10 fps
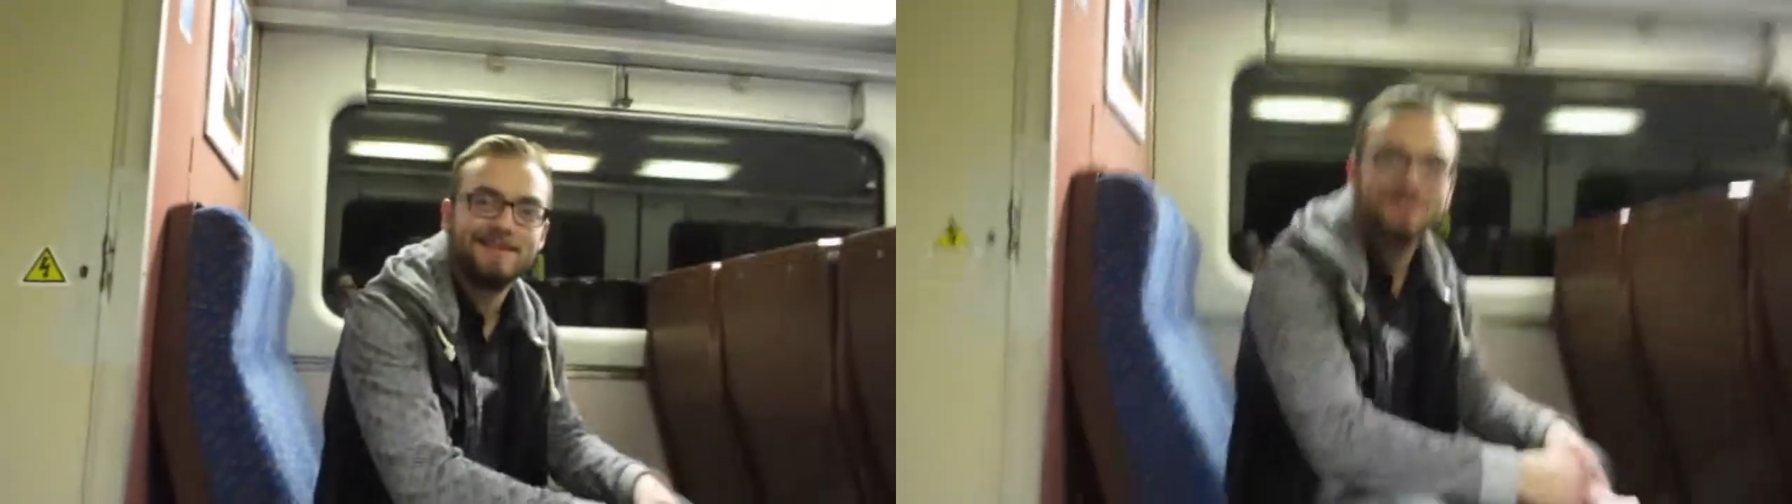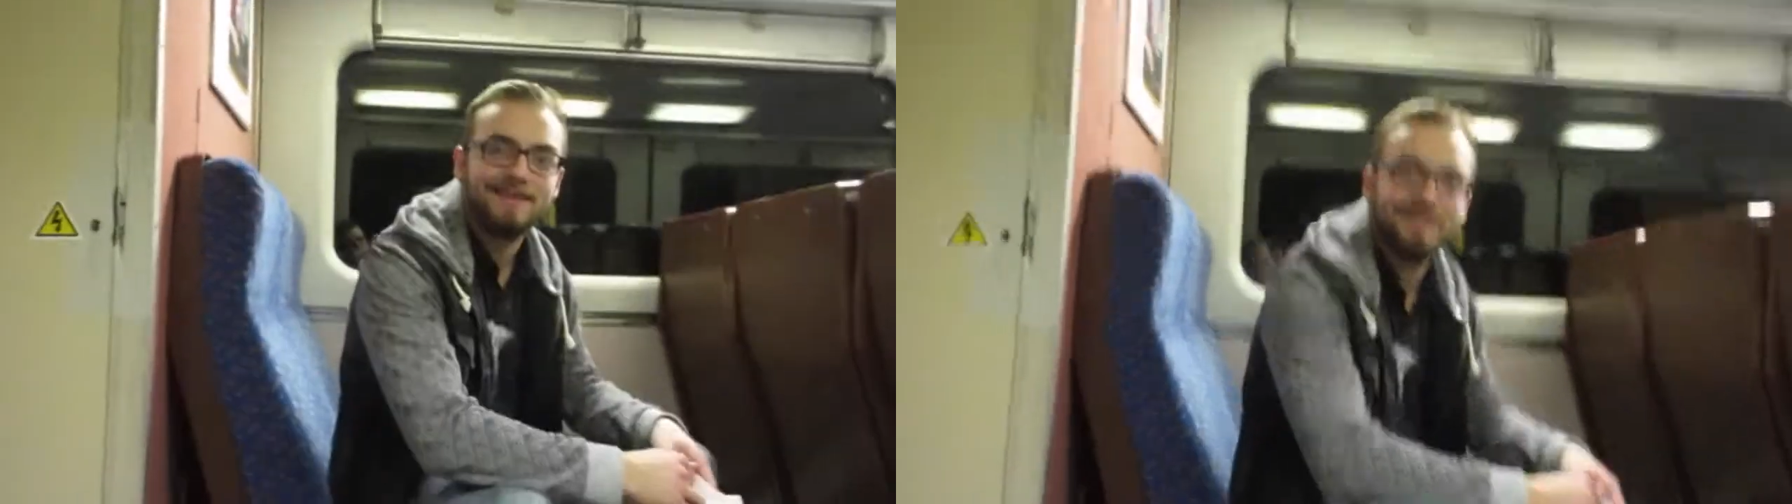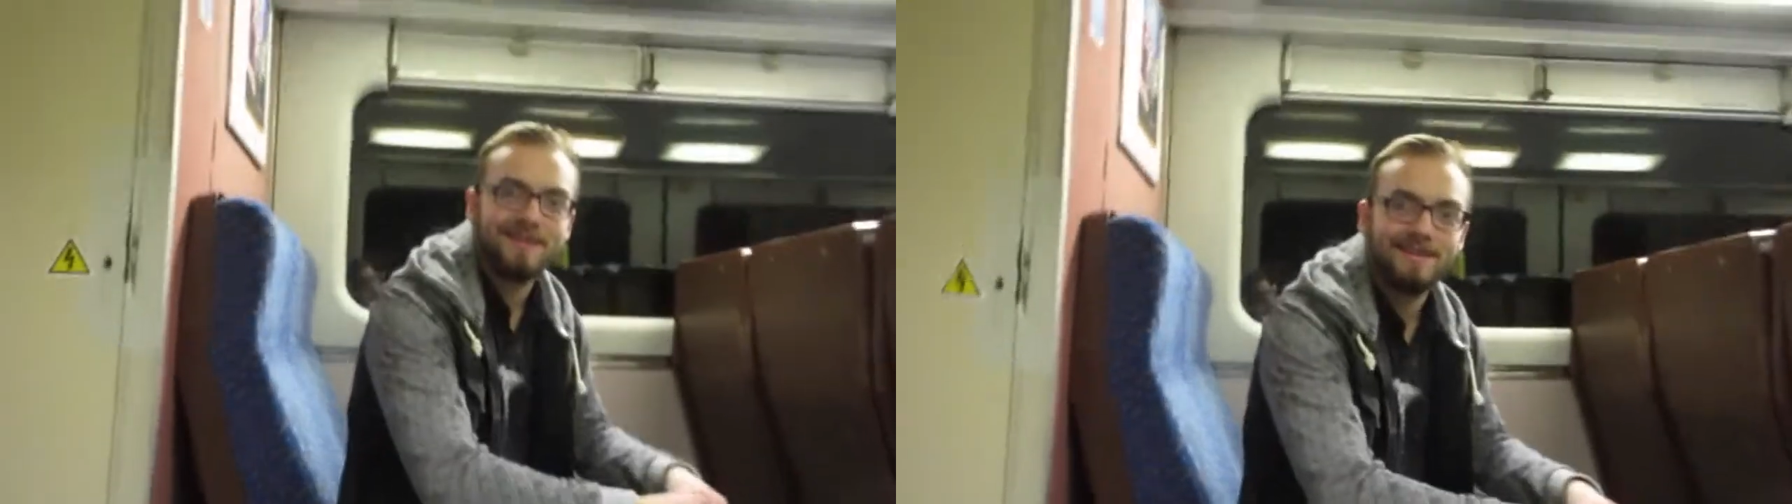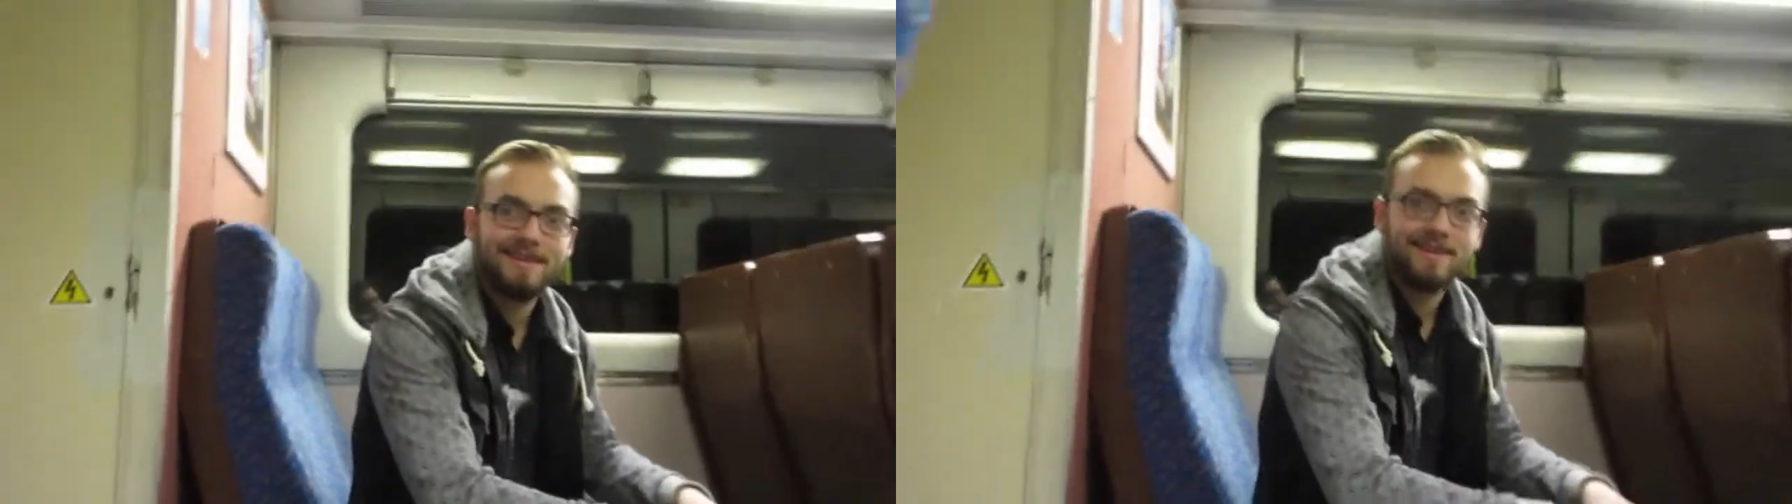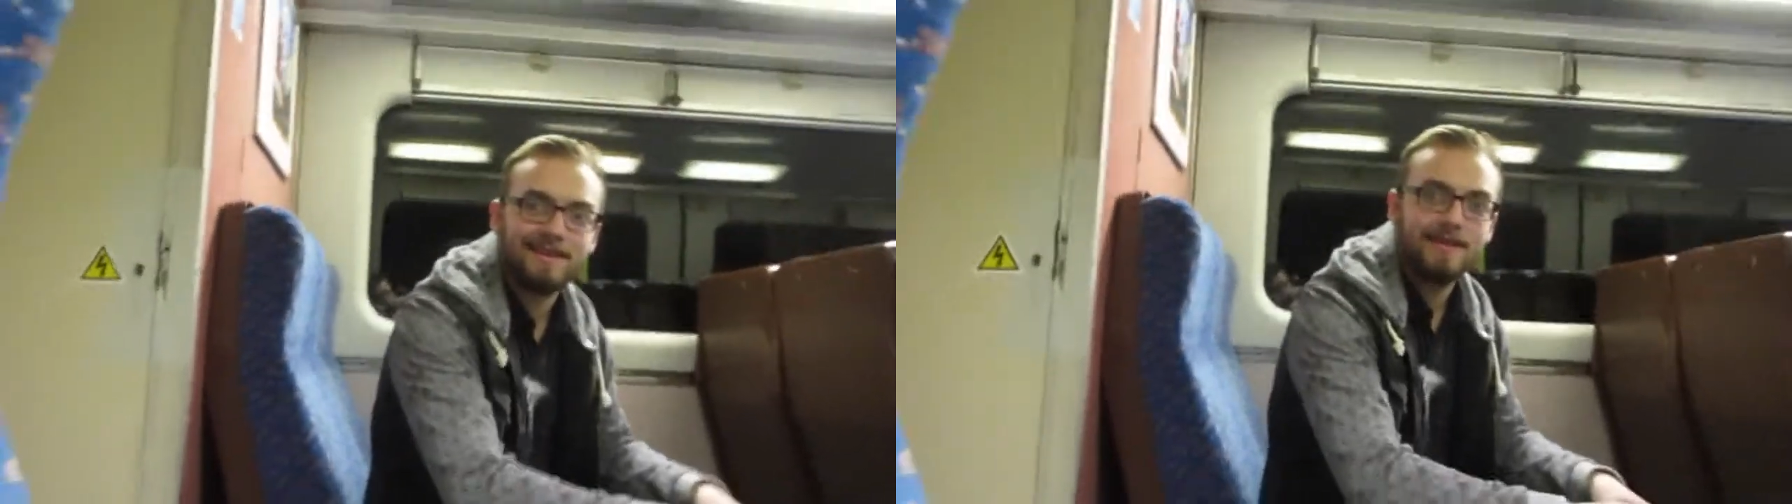What do you enjoy about